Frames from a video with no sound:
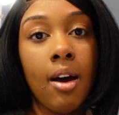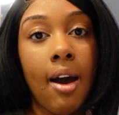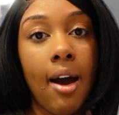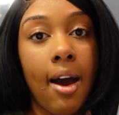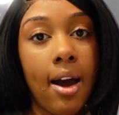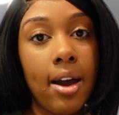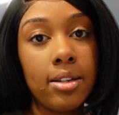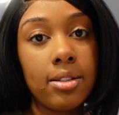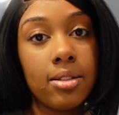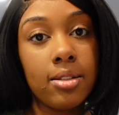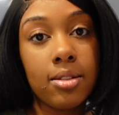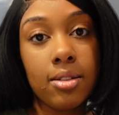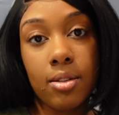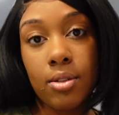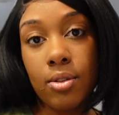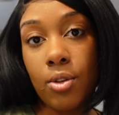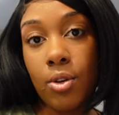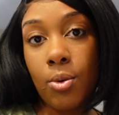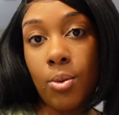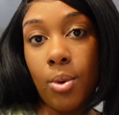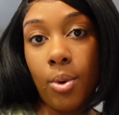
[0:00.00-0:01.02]
I
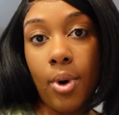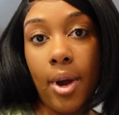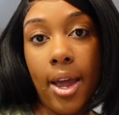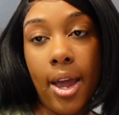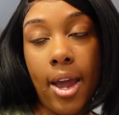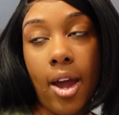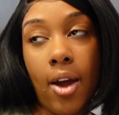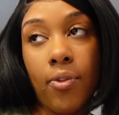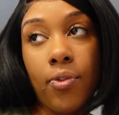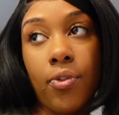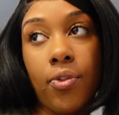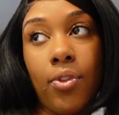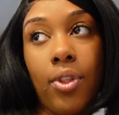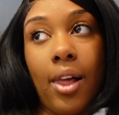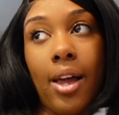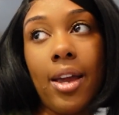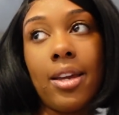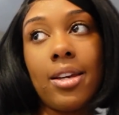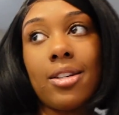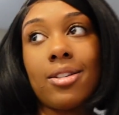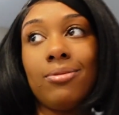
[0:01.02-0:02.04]
still will have,
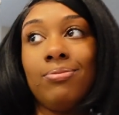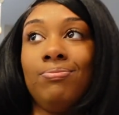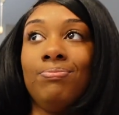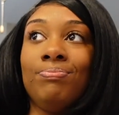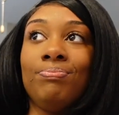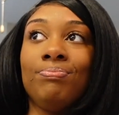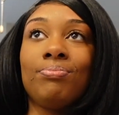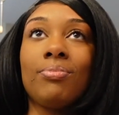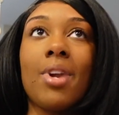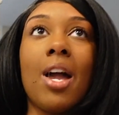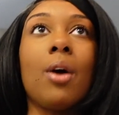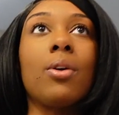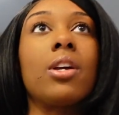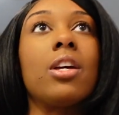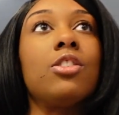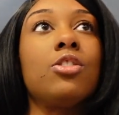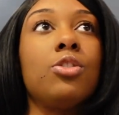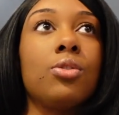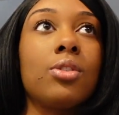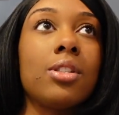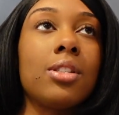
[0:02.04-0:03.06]
like, I
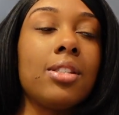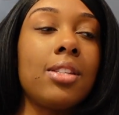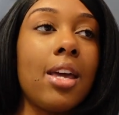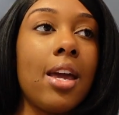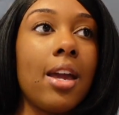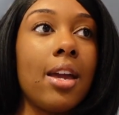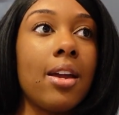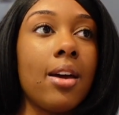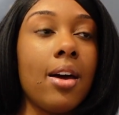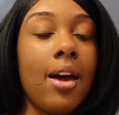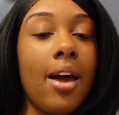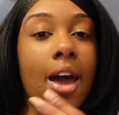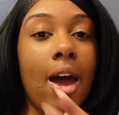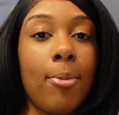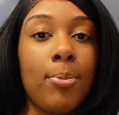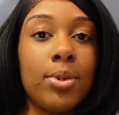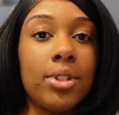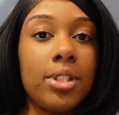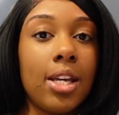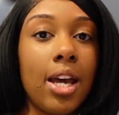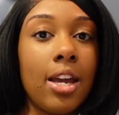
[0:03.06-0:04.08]
guess you could say, an
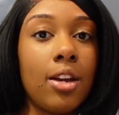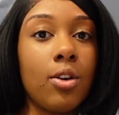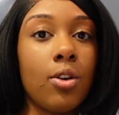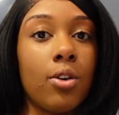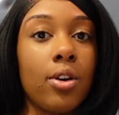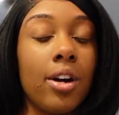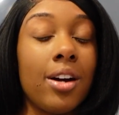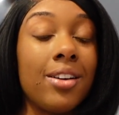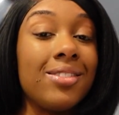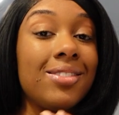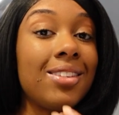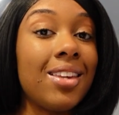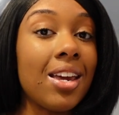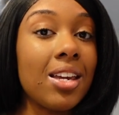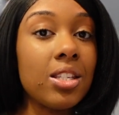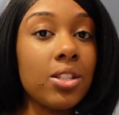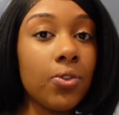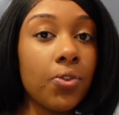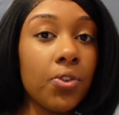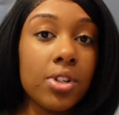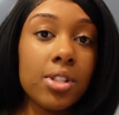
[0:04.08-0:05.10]
appetite or a
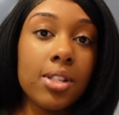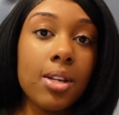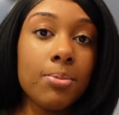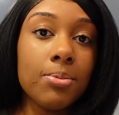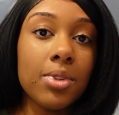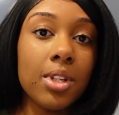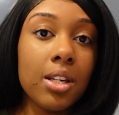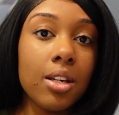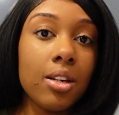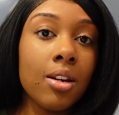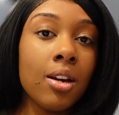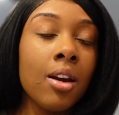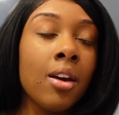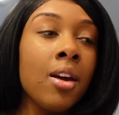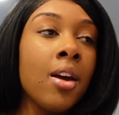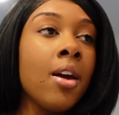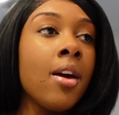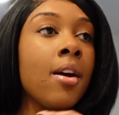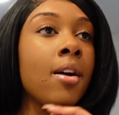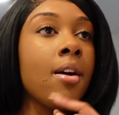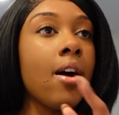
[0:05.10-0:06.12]
taste for something.
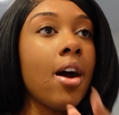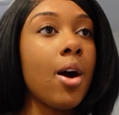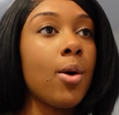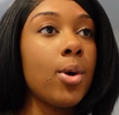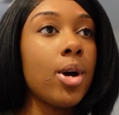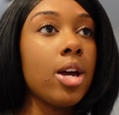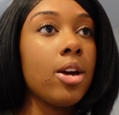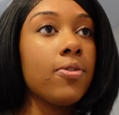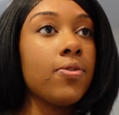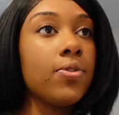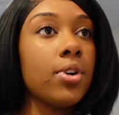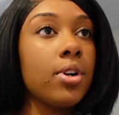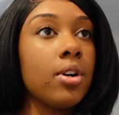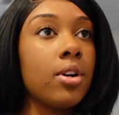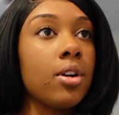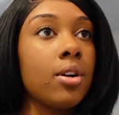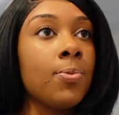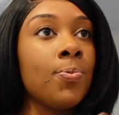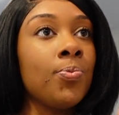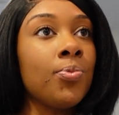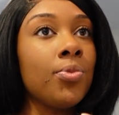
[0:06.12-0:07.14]

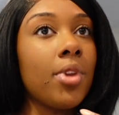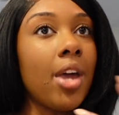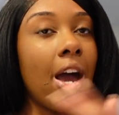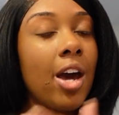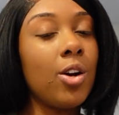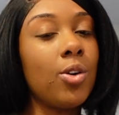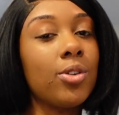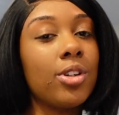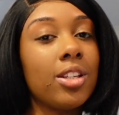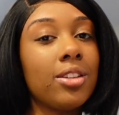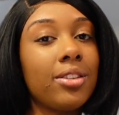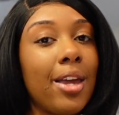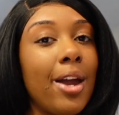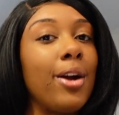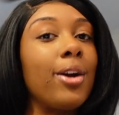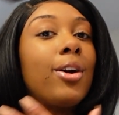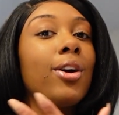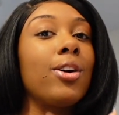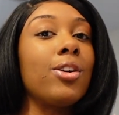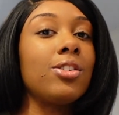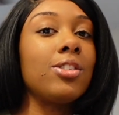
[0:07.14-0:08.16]
However, I don't get
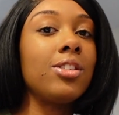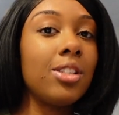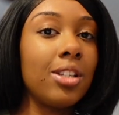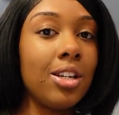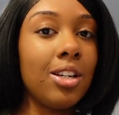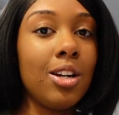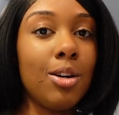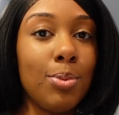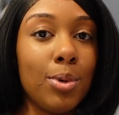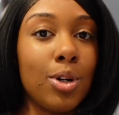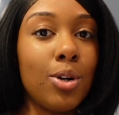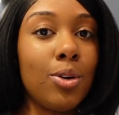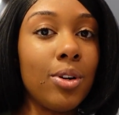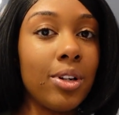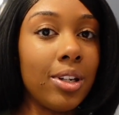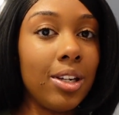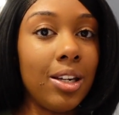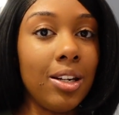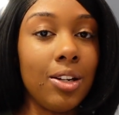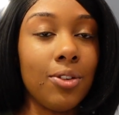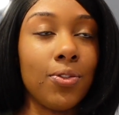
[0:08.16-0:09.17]
that urge to get up and go
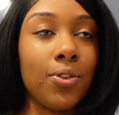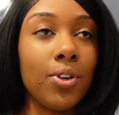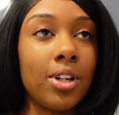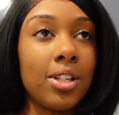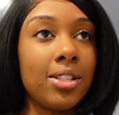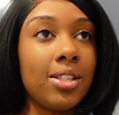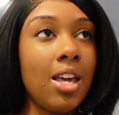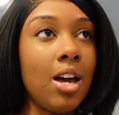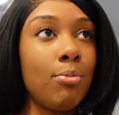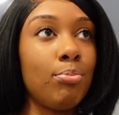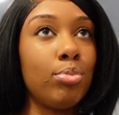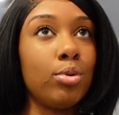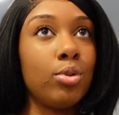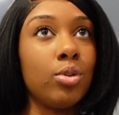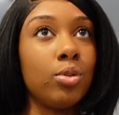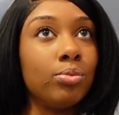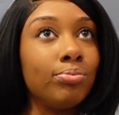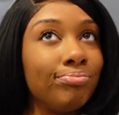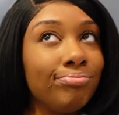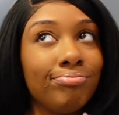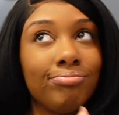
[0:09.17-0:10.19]
and get it. For
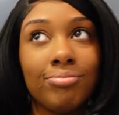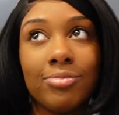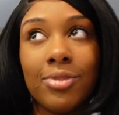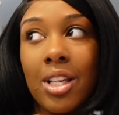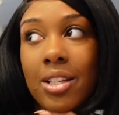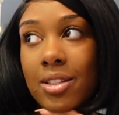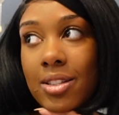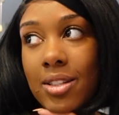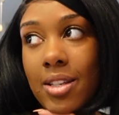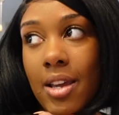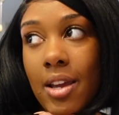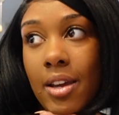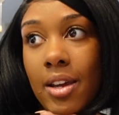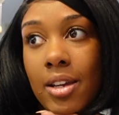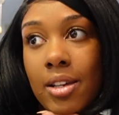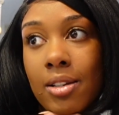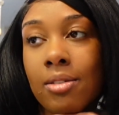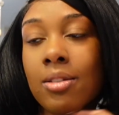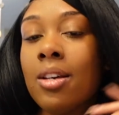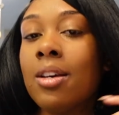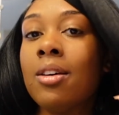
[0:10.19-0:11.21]
example, let's
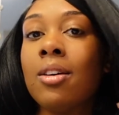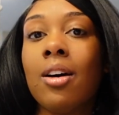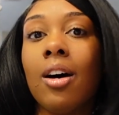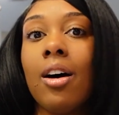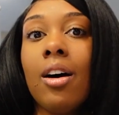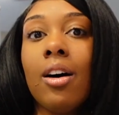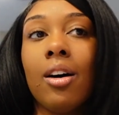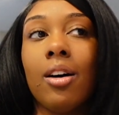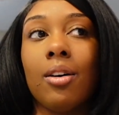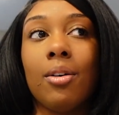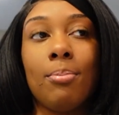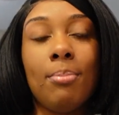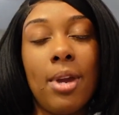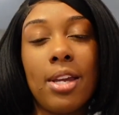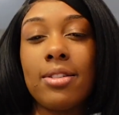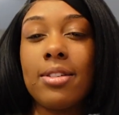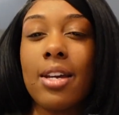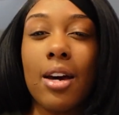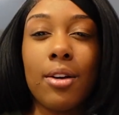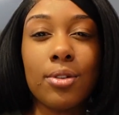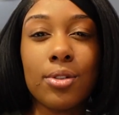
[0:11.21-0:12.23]
say
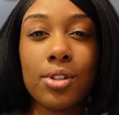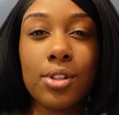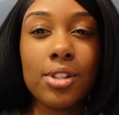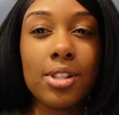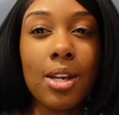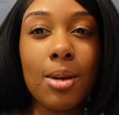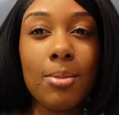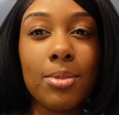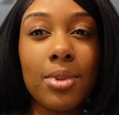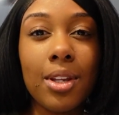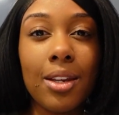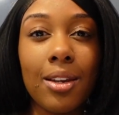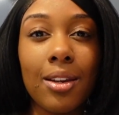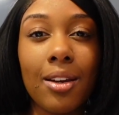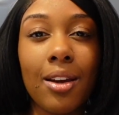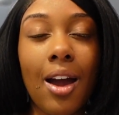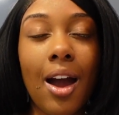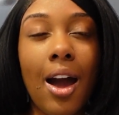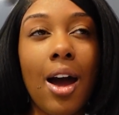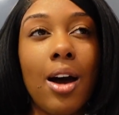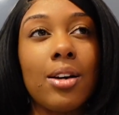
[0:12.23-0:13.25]
McDonald's or
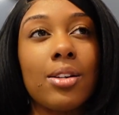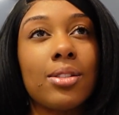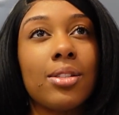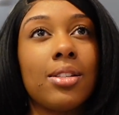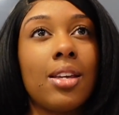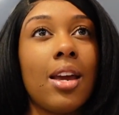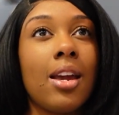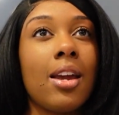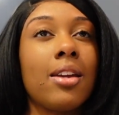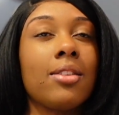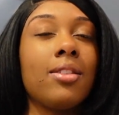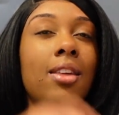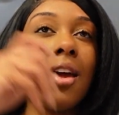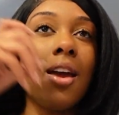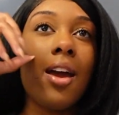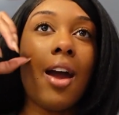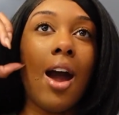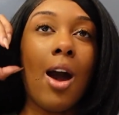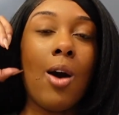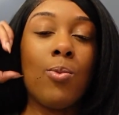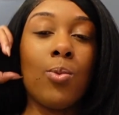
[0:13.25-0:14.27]
something. I'll say
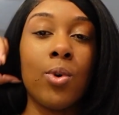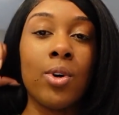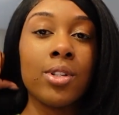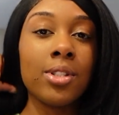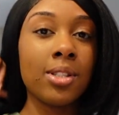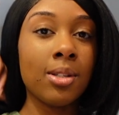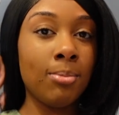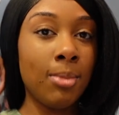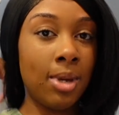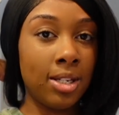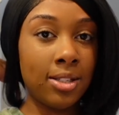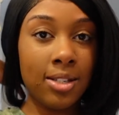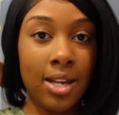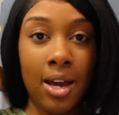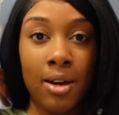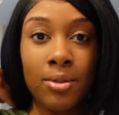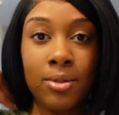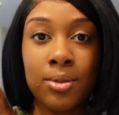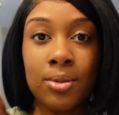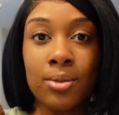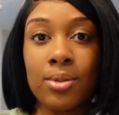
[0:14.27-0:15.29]
that I want some
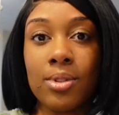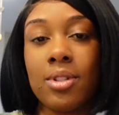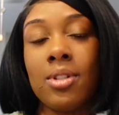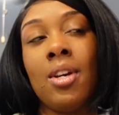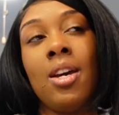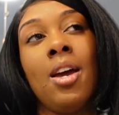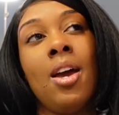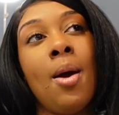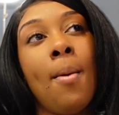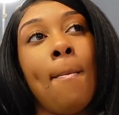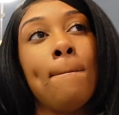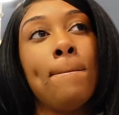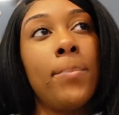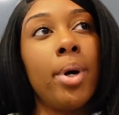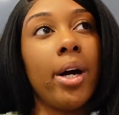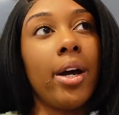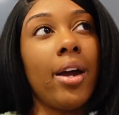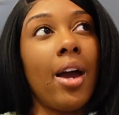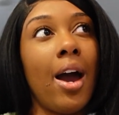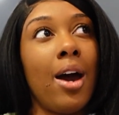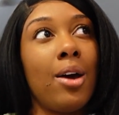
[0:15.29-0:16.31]
McDonald's,
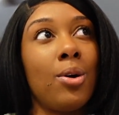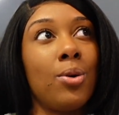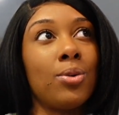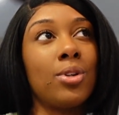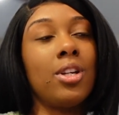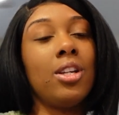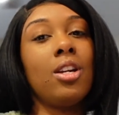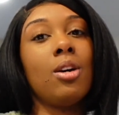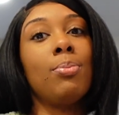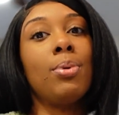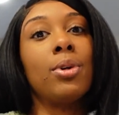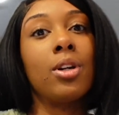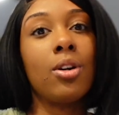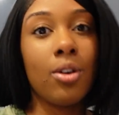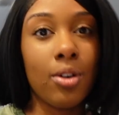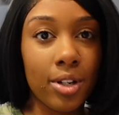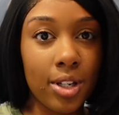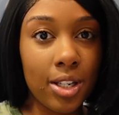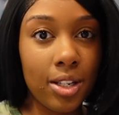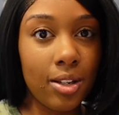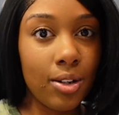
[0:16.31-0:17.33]
but I don't get up and
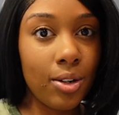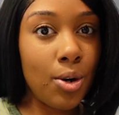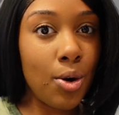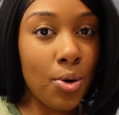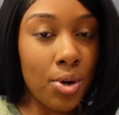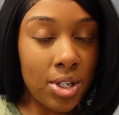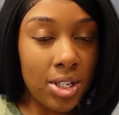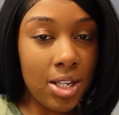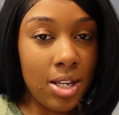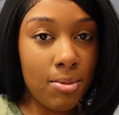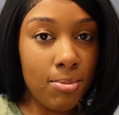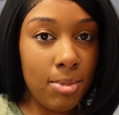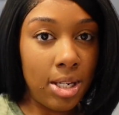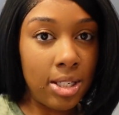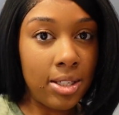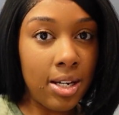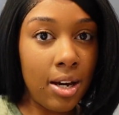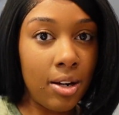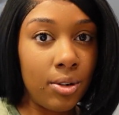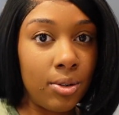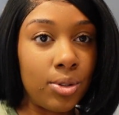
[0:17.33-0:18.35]
go and get
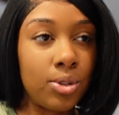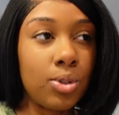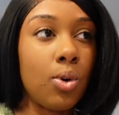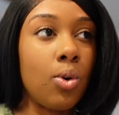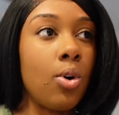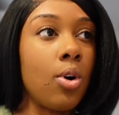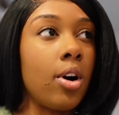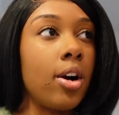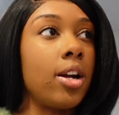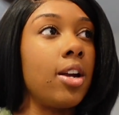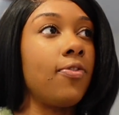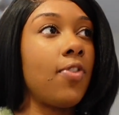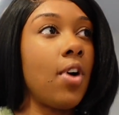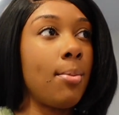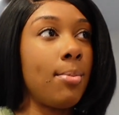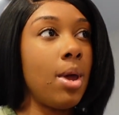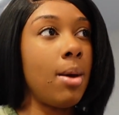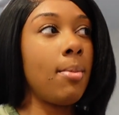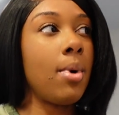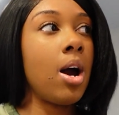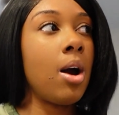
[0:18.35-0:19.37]
McDonald's. Or if
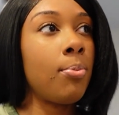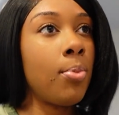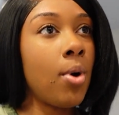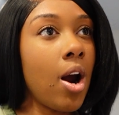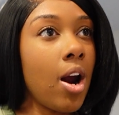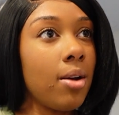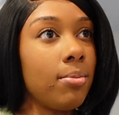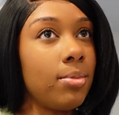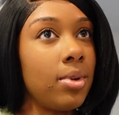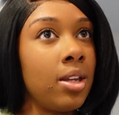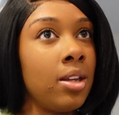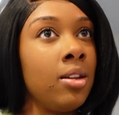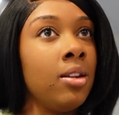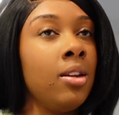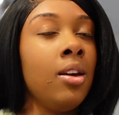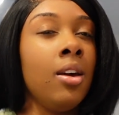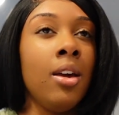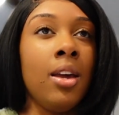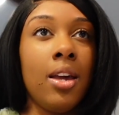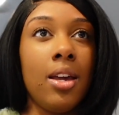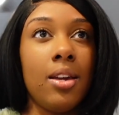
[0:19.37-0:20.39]
I'm at my apartment
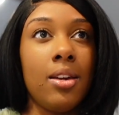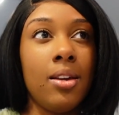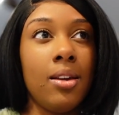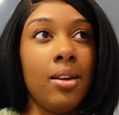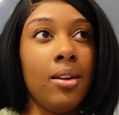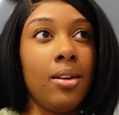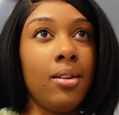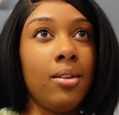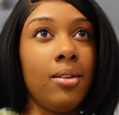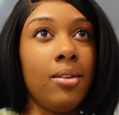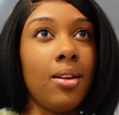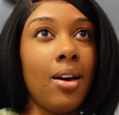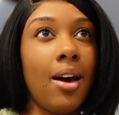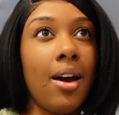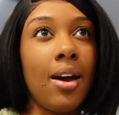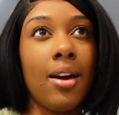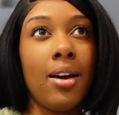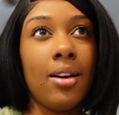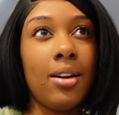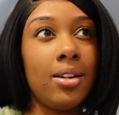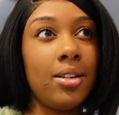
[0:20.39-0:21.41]
and
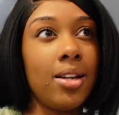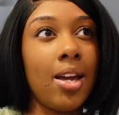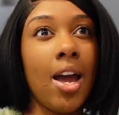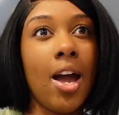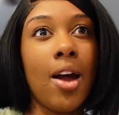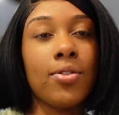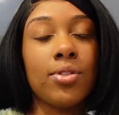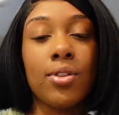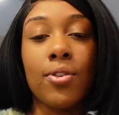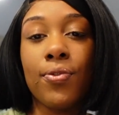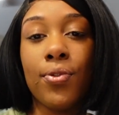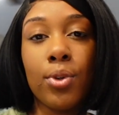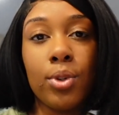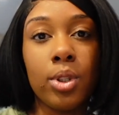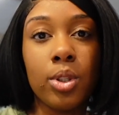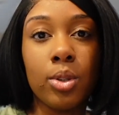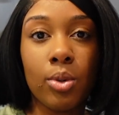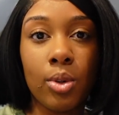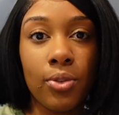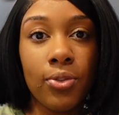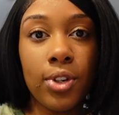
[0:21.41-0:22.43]
I have some food
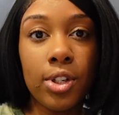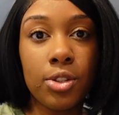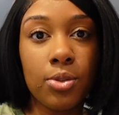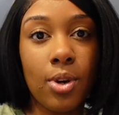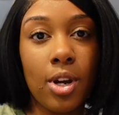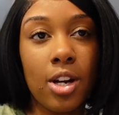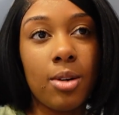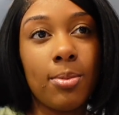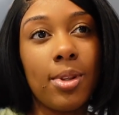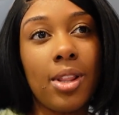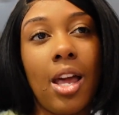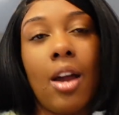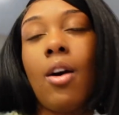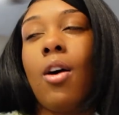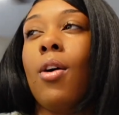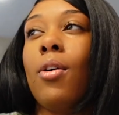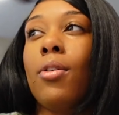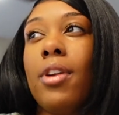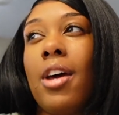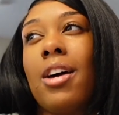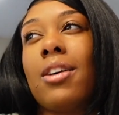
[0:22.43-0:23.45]
in the refrigerator, be like,
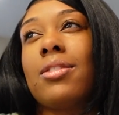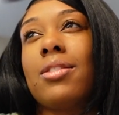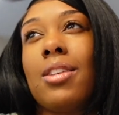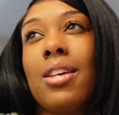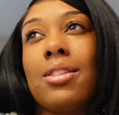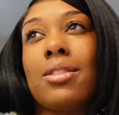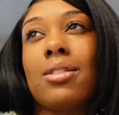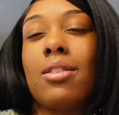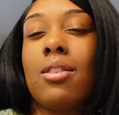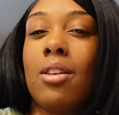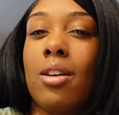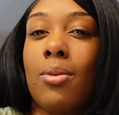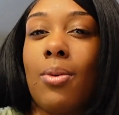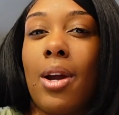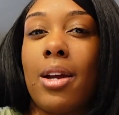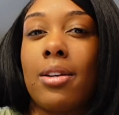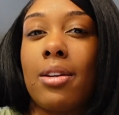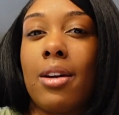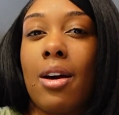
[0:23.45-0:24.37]
oh, that tastes good right